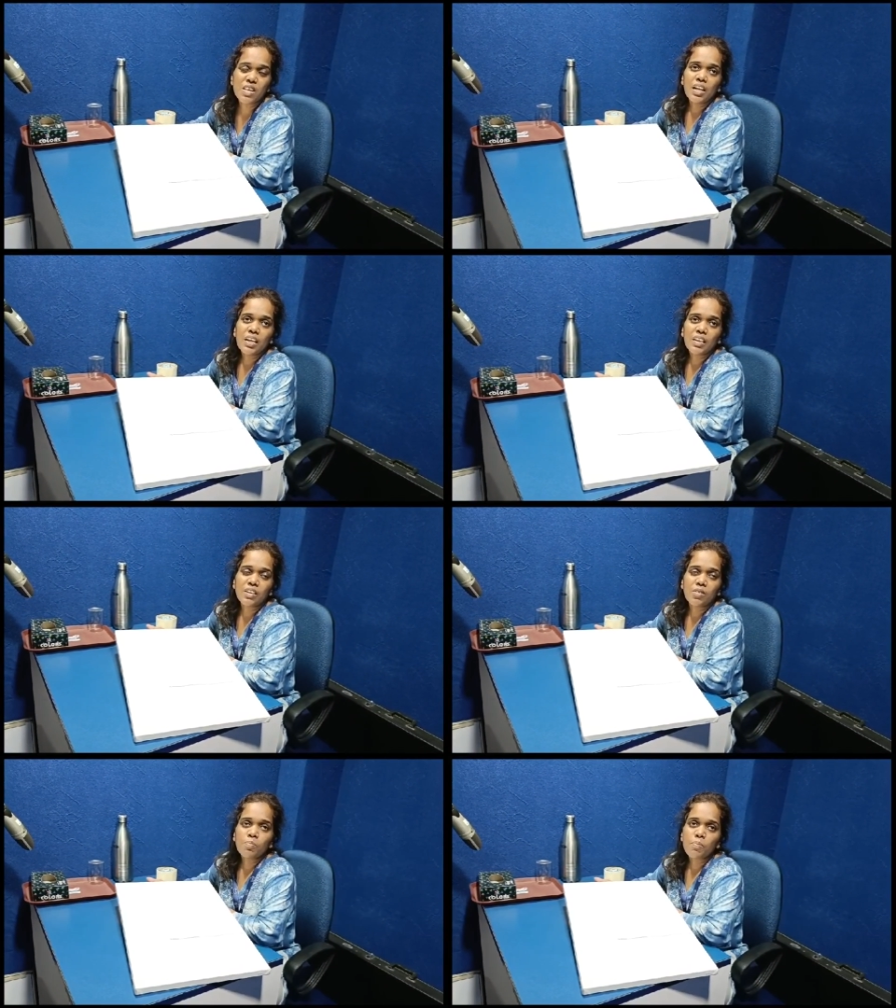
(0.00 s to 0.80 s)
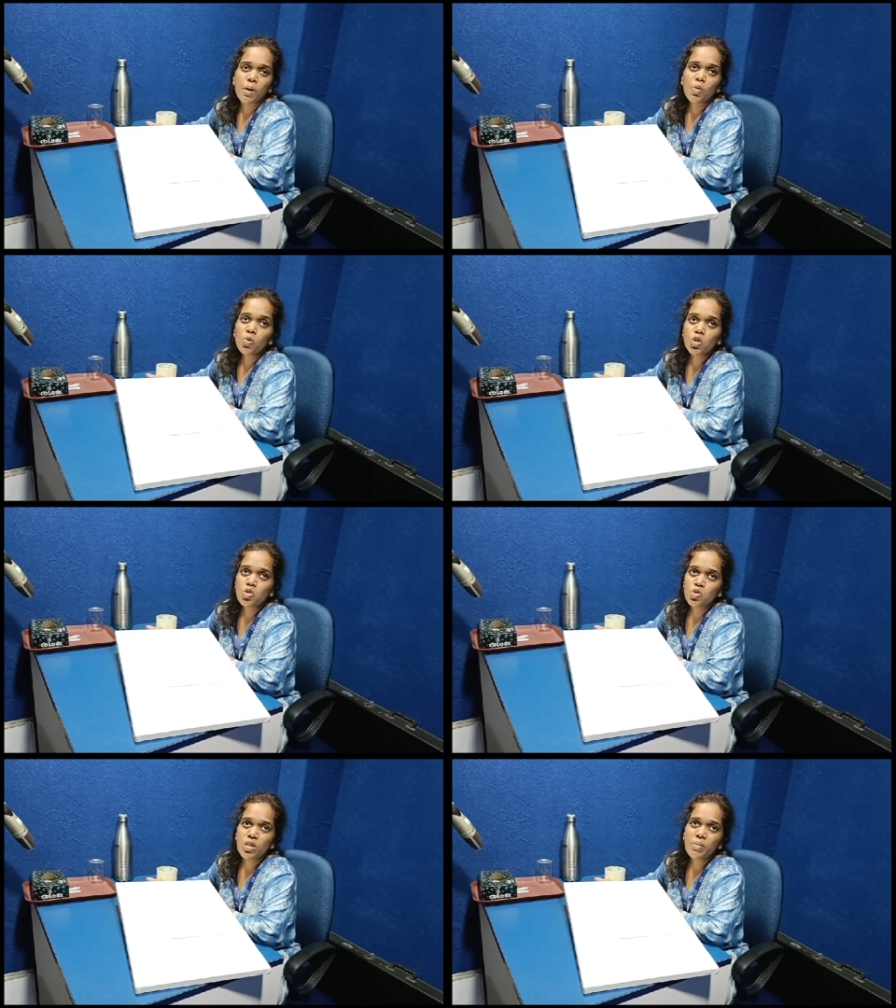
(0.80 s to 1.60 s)

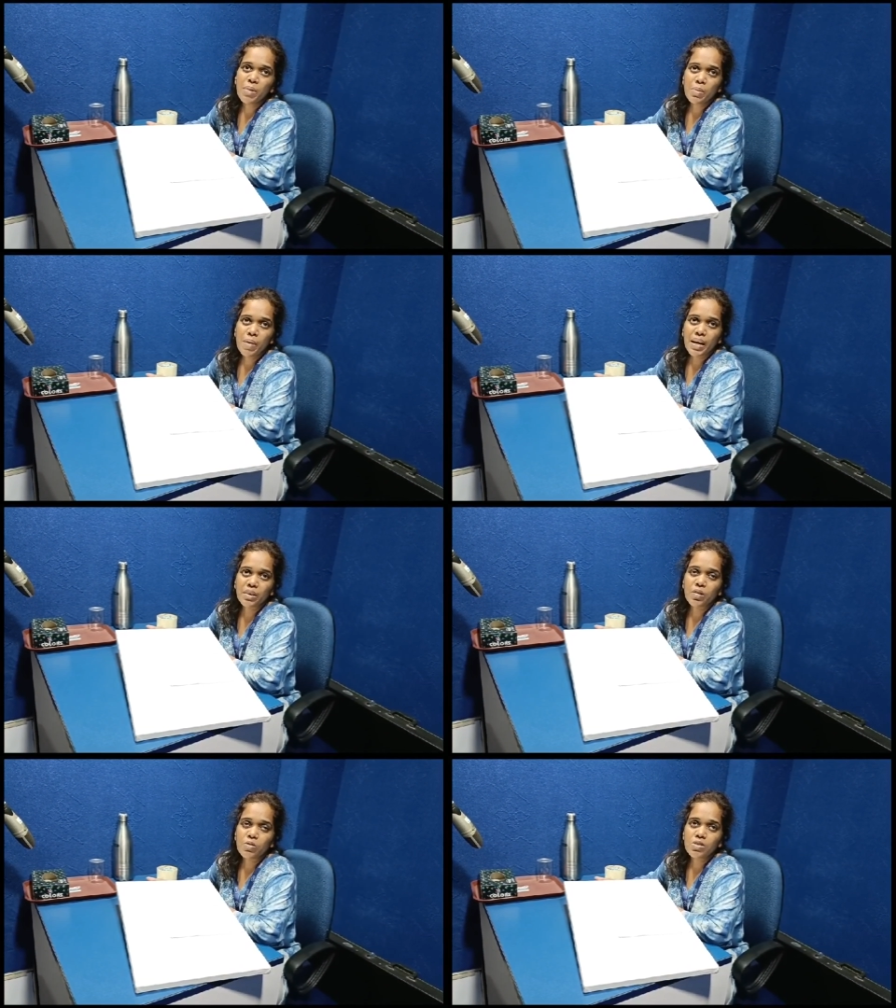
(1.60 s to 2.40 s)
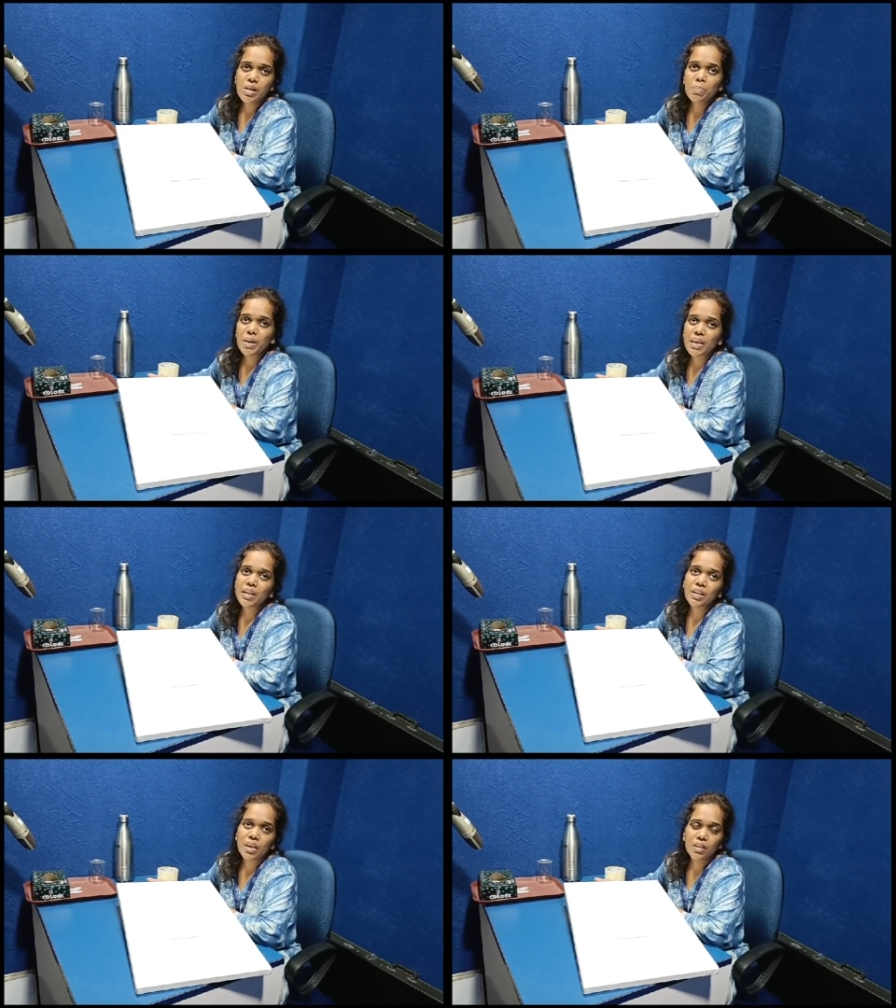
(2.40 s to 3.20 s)
Usually my backgrounds are
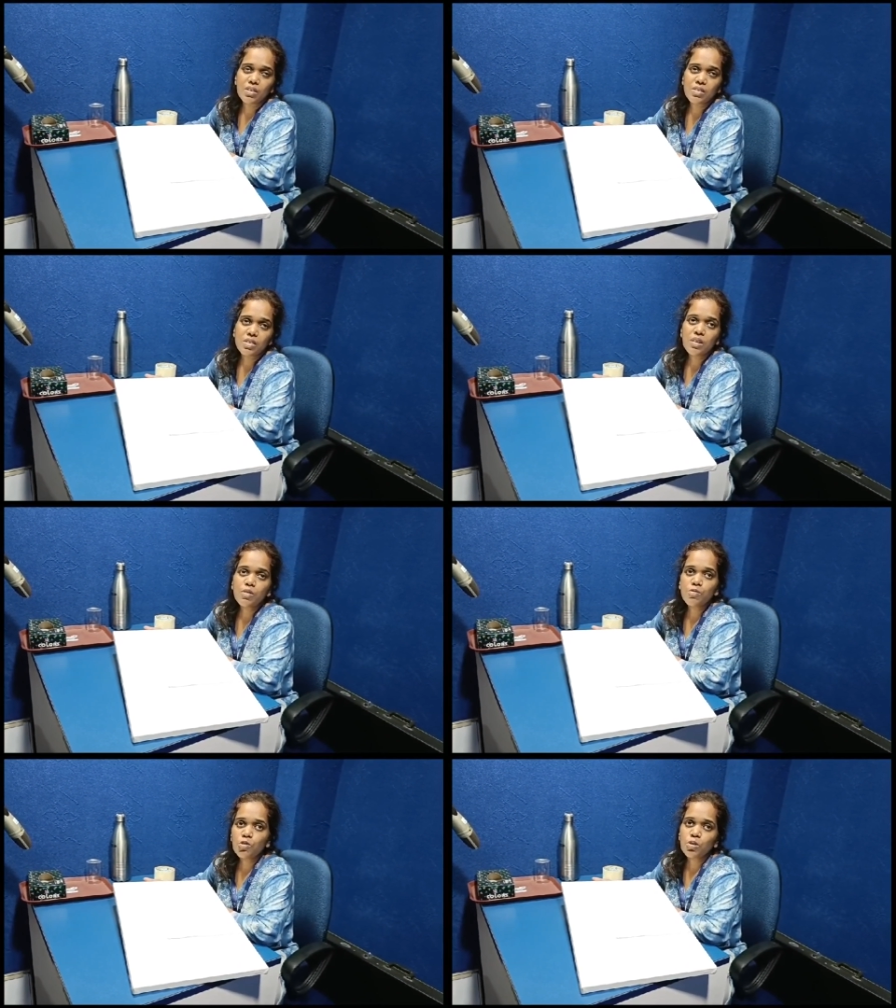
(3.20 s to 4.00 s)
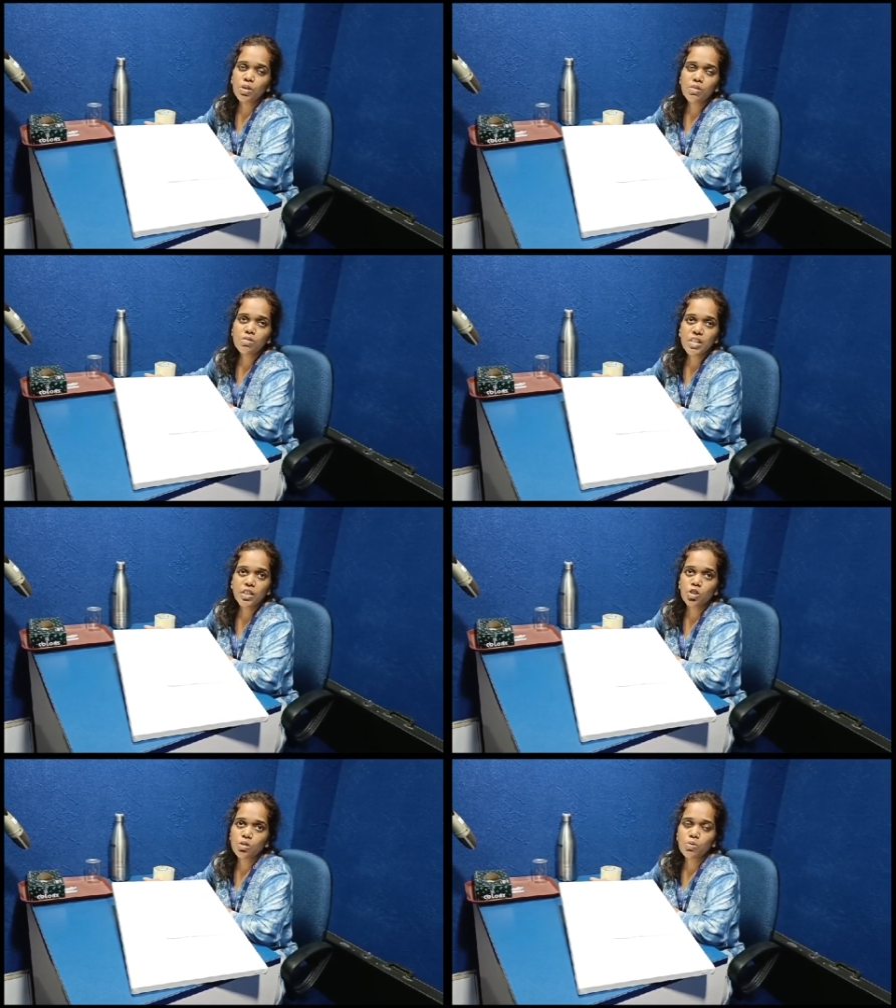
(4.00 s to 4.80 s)
plain colors and the foregrounds I
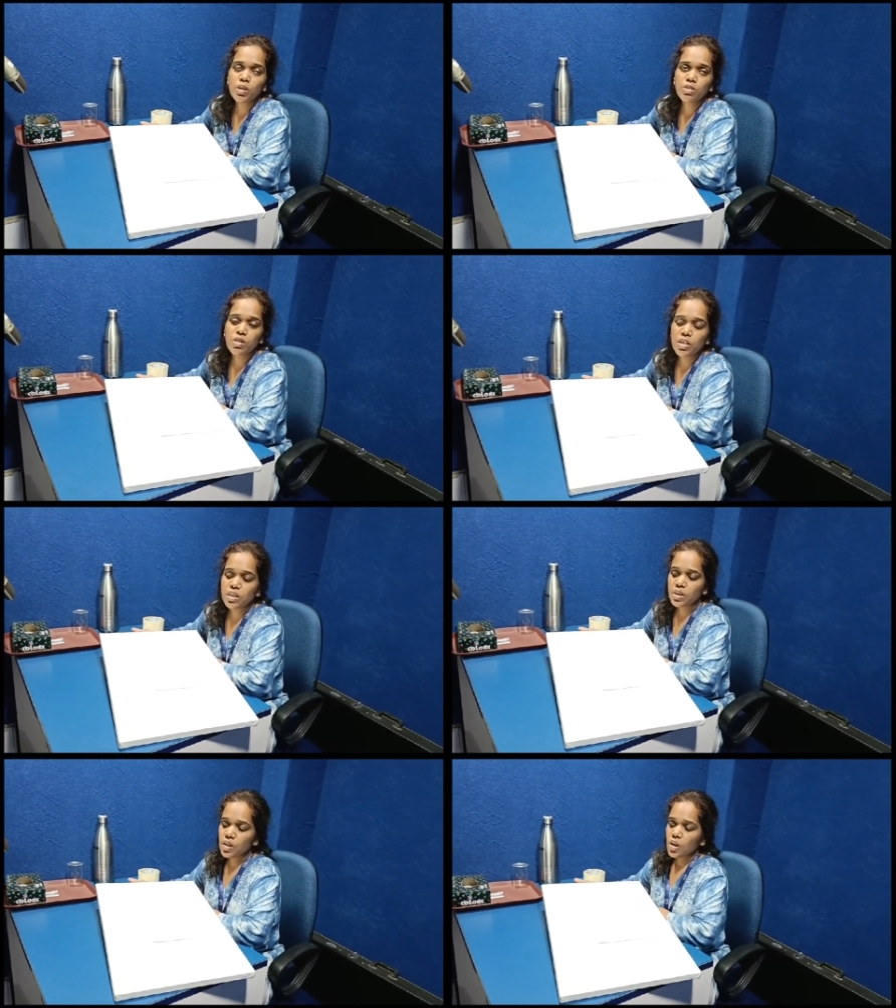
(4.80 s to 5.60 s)
do it 3D.